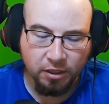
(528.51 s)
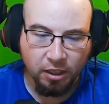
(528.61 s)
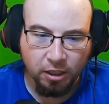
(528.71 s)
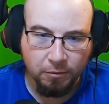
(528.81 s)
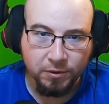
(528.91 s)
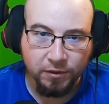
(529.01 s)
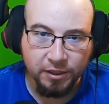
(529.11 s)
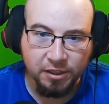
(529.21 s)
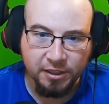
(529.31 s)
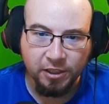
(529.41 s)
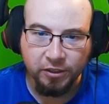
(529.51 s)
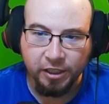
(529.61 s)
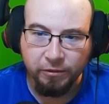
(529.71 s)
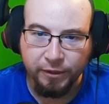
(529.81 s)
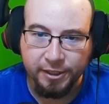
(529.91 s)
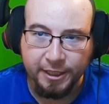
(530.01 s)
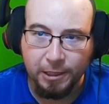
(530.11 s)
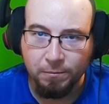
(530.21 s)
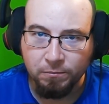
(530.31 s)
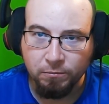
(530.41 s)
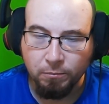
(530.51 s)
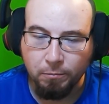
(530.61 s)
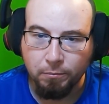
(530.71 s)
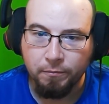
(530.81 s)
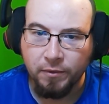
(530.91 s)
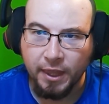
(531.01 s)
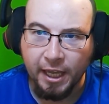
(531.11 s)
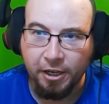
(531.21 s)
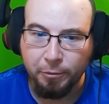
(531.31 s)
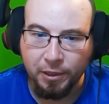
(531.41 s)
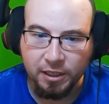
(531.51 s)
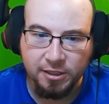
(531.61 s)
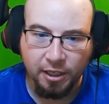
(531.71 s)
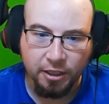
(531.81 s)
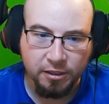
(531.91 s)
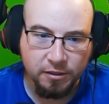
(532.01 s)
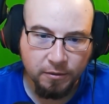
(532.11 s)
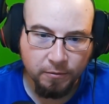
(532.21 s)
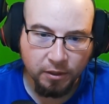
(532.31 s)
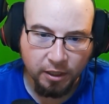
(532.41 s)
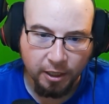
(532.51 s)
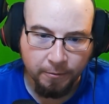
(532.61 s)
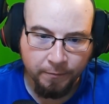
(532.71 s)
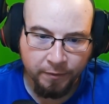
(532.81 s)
So this is the Elgato Facecam out of the box settings, okay?